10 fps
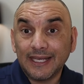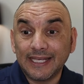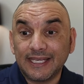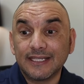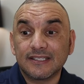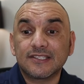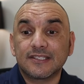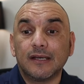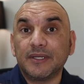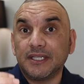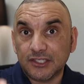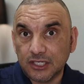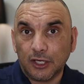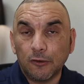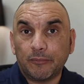against some of these
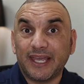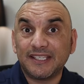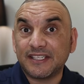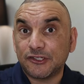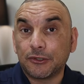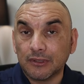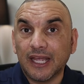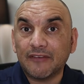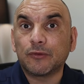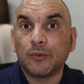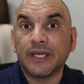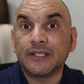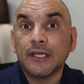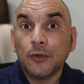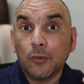copays that you're left
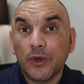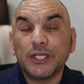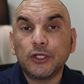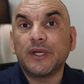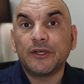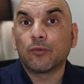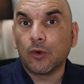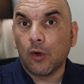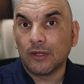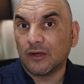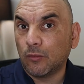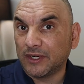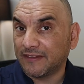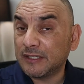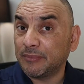with when you enroll on
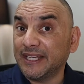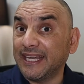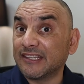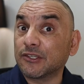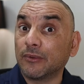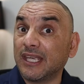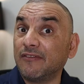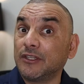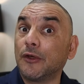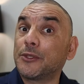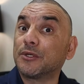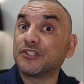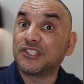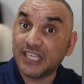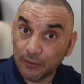one of these plans. So even though
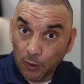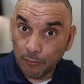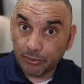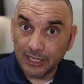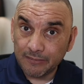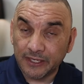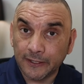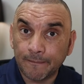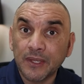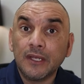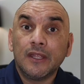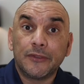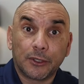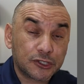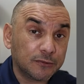there's zero premium, there are